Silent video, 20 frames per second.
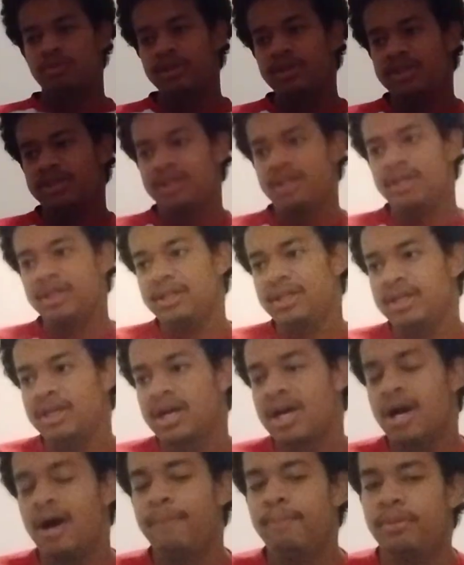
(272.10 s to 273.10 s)
recently, a
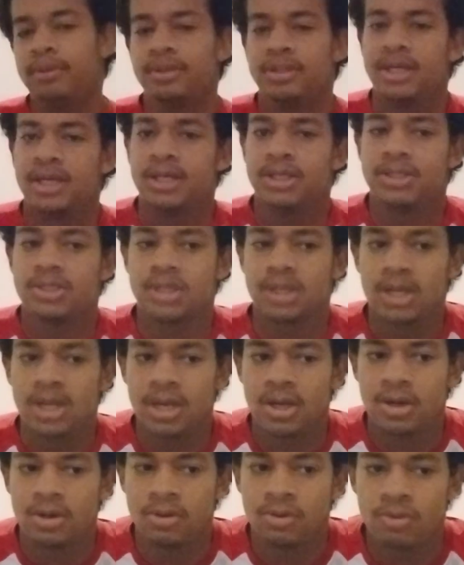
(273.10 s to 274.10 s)
couple days
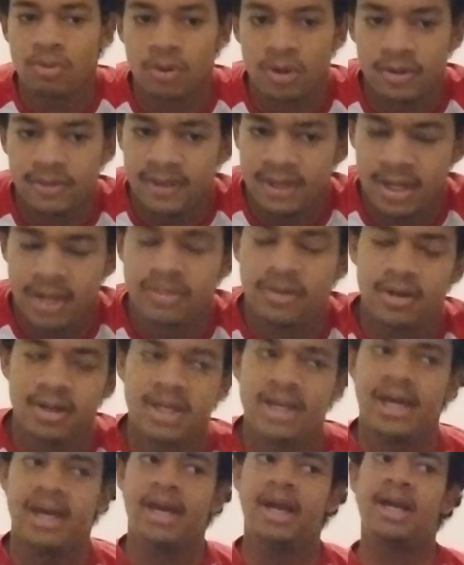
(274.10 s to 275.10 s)
ago or the other
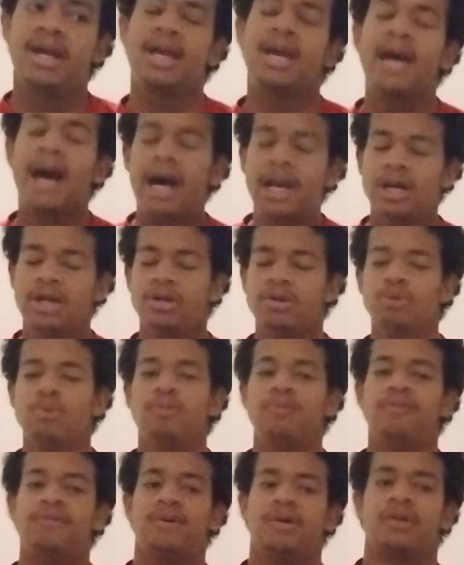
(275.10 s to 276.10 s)
day, got a new
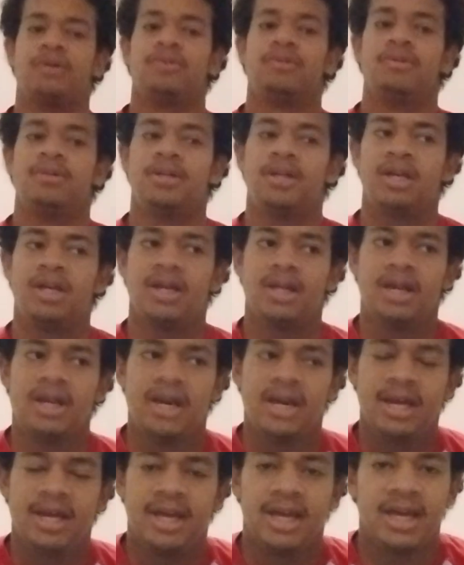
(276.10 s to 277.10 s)
phone.
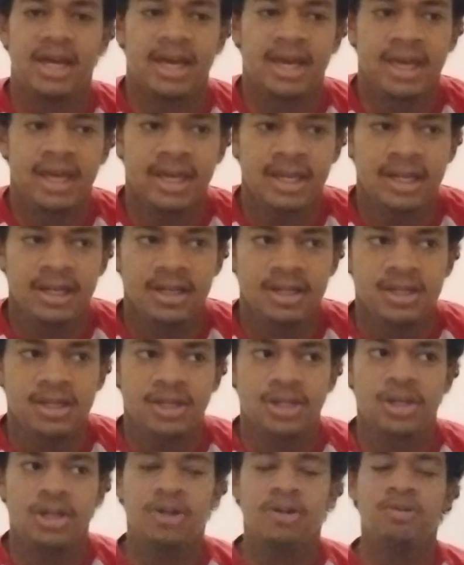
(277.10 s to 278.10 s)
And,
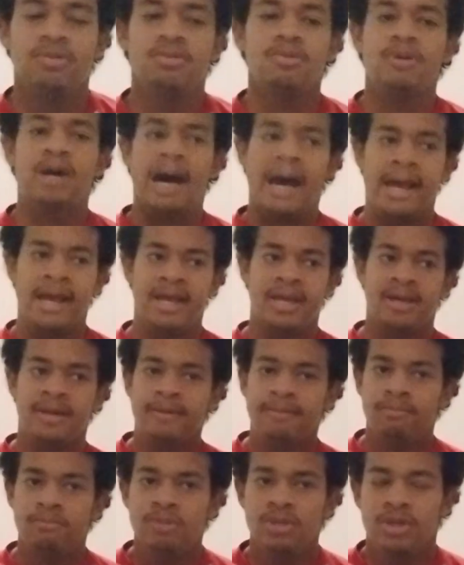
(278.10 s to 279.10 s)
I
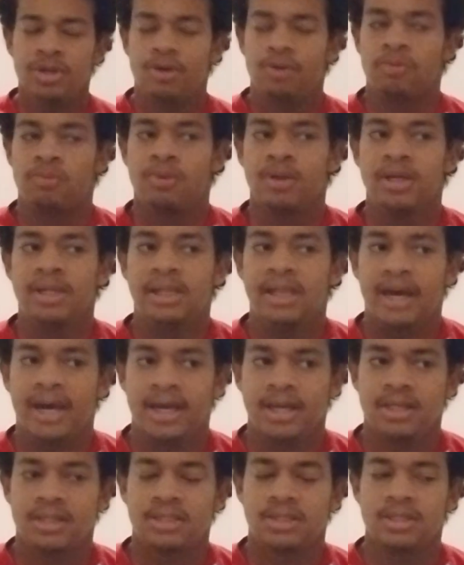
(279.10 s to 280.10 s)
had,
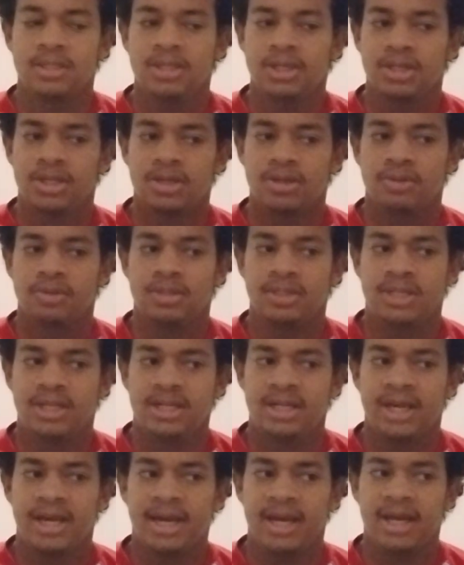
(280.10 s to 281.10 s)
realized,
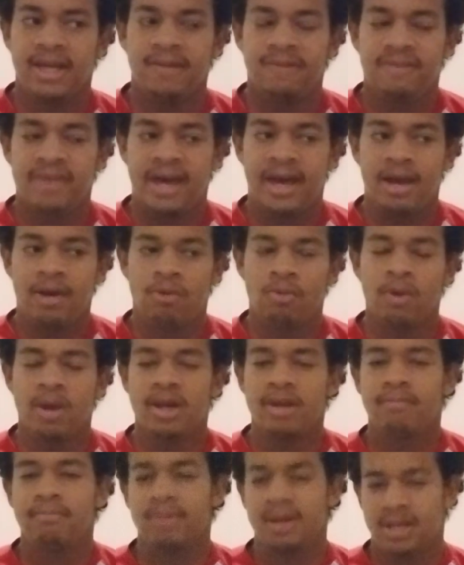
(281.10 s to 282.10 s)
today that,
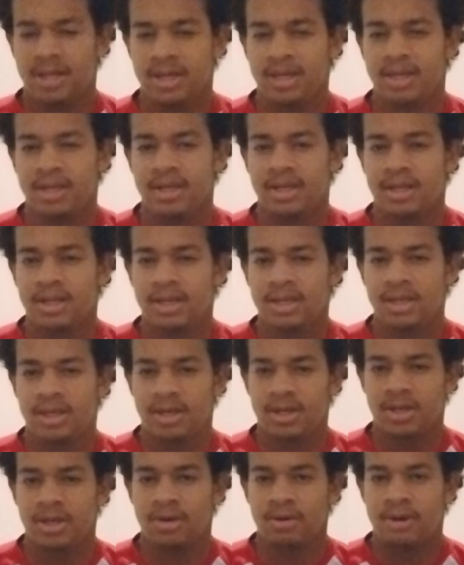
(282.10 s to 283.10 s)
wait a minute,
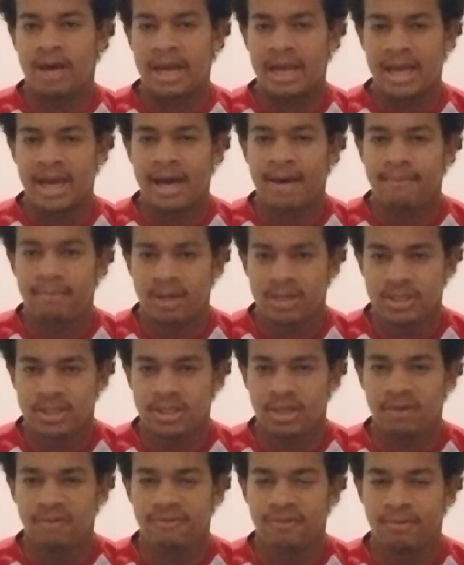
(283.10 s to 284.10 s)
I got
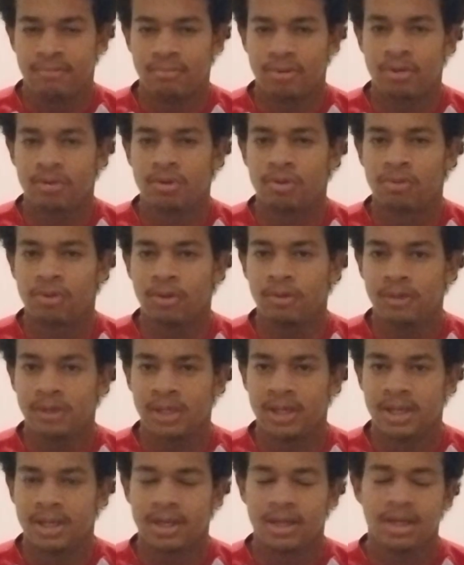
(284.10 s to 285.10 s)
myself a
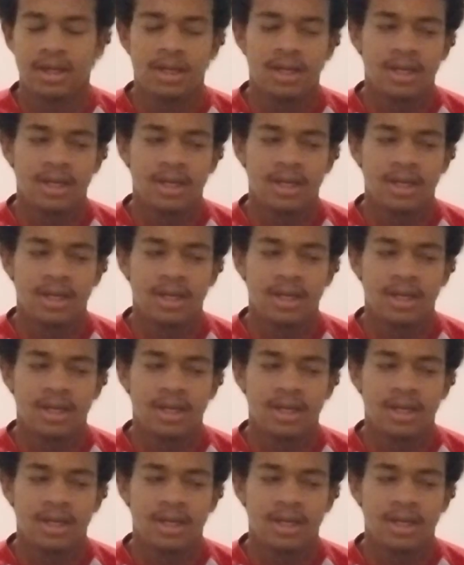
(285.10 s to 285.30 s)
Motorola,